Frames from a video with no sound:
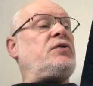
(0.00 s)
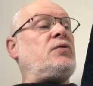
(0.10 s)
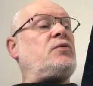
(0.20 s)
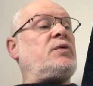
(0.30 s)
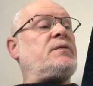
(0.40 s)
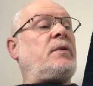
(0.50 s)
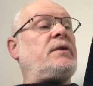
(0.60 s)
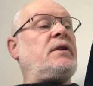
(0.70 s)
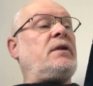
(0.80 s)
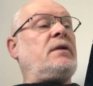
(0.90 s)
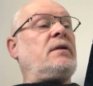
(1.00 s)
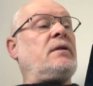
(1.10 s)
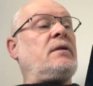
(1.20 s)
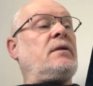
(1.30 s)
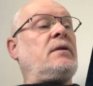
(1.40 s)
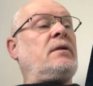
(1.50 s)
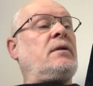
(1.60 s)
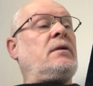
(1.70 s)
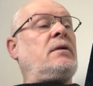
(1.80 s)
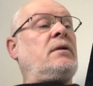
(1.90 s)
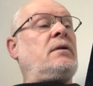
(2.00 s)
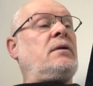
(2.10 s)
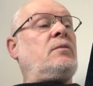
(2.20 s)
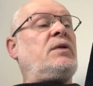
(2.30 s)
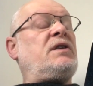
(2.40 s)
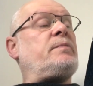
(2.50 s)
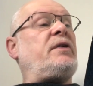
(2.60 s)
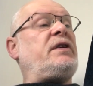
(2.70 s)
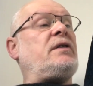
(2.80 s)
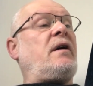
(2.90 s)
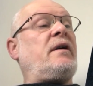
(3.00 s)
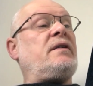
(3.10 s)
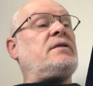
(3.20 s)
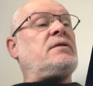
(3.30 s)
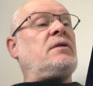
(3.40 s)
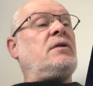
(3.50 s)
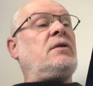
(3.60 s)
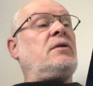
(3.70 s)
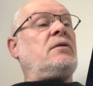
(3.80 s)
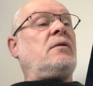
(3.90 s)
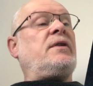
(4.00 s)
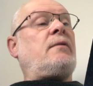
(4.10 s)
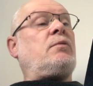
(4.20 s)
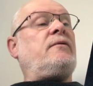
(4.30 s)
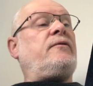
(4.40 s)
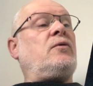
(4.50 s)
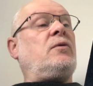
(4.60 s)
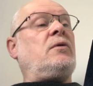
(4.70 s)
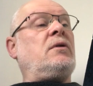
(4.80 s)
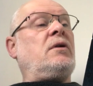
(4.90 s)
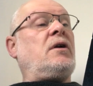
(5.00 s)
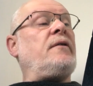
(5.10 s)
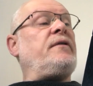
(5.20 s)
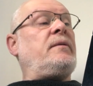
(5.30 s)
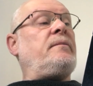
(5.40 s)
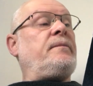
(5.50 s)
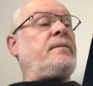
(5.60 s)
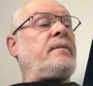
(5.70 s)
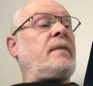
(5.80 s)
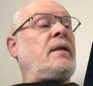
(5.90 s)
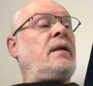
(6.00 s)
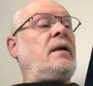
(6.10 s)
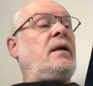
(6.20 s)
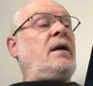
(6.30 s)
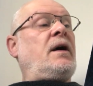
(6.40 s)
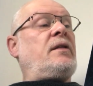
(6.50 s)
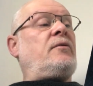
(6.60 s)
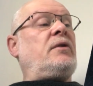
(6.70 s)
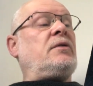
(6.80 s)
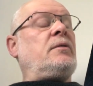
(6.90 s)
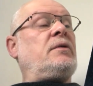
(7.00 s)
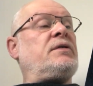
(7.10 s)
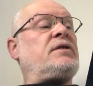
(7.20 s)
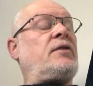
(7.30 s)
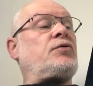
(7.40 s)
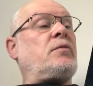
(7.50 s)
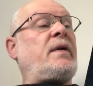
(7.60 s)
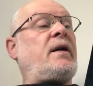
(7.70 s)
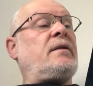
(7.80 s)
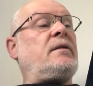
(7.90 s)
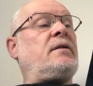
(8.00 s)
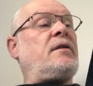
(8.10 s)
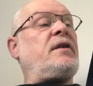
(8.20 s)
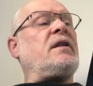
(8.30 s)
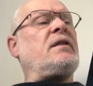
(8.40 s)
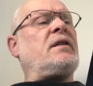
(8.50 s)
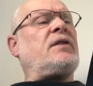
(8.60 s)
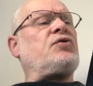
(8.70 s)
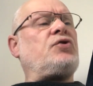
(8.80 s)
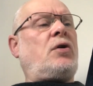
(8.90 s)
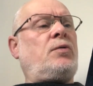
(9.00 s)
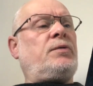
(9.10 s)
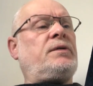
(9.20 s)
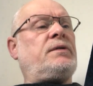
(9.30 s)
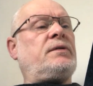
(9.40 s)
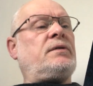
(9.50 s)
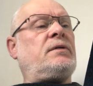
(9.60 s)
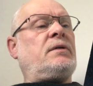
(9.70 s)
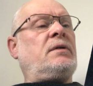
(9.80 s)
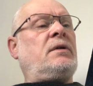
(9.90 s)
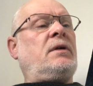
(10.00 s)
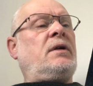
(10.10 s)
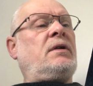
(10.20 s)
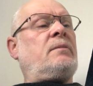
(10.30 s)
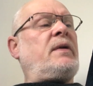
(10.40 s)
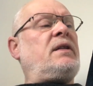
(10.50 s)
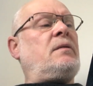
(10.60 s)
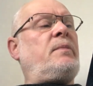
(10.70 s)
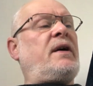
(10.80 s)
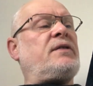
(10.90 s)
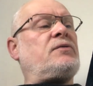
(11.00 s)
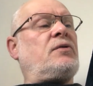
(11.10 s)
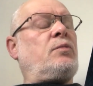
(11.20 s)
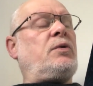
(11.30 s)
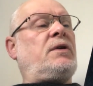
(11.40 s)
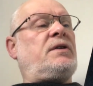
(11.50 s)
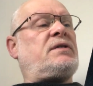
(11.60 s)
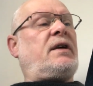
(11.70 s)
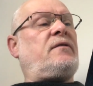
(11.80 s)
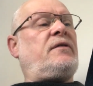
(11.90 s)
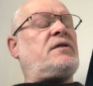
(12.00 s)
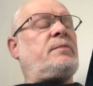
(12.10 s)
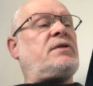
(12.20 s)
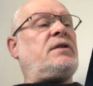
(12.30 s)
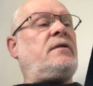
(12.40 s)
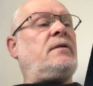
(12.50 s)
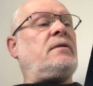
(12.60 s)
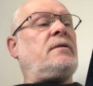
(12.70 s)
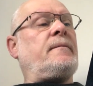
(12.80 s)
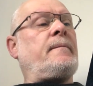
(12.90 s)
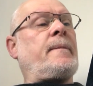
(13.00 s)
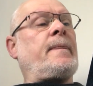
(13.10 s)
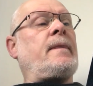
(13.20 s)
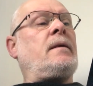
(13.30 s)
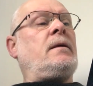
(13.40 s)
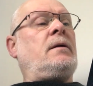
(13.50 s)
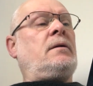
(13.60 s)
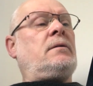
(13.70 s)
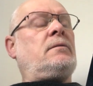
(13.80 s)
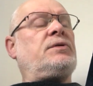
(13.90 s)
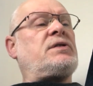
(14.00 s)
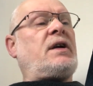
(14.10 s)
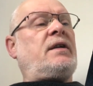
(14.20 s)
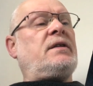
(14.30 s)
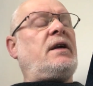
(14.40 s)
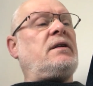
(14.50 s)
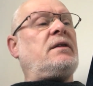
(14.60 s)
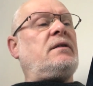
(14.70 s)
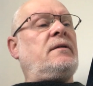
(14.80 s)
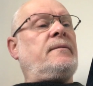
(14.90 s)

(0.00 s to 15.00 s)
due to his body. And when his body dies, all that will fall off him, and the real central man, the thing that chose, that made the best or the worst out of this material, will stand naked.